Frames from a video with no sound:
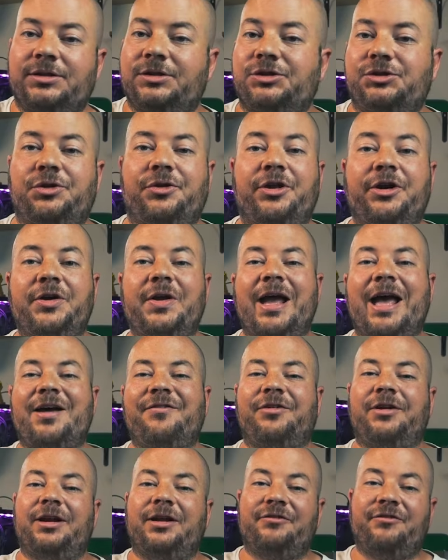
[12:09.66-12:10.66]
So there you
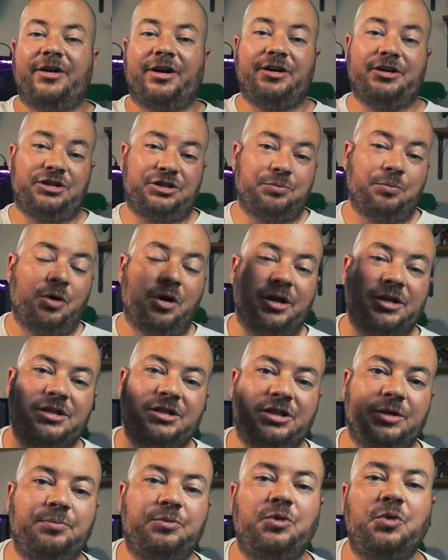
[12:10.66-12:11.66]
have it, a very smart,
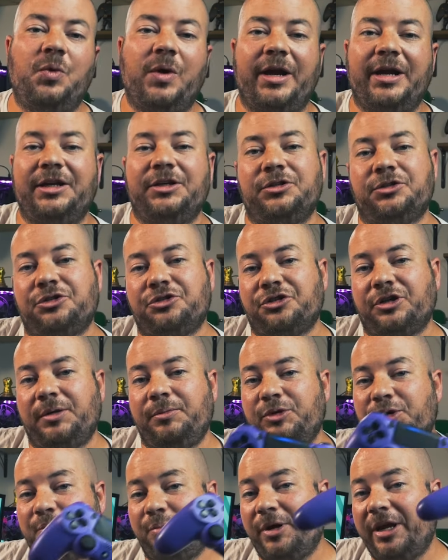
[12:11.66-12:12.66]
simple way to
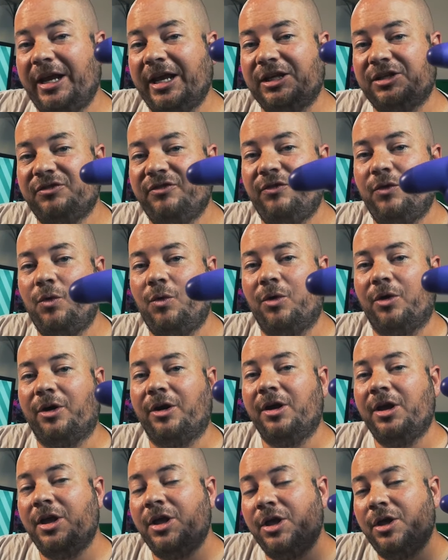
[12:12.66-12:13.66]
stream your PS4